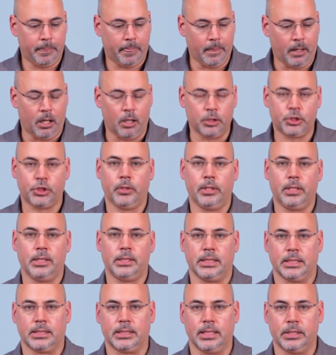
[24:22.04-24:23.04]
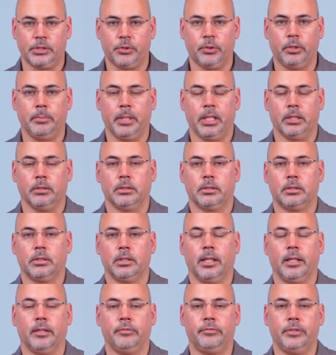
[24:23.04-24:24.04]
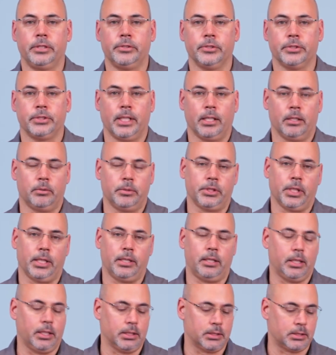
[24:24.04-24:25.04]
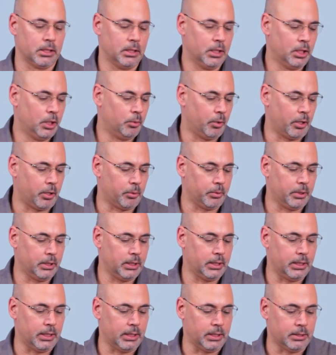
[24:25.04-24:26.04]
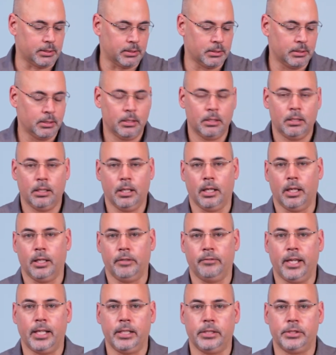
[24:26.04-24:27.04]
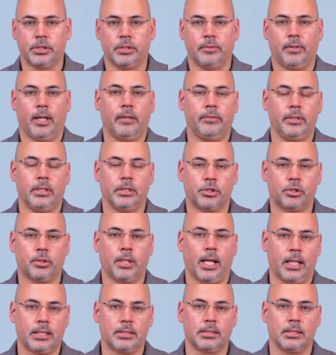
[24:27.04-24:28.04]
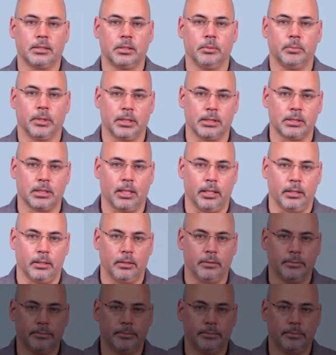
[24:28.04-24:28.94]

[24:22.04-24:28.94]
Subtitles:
I'll show you these accessory mount features now, which I think is one of the really neat advantages of having this track system on the slider.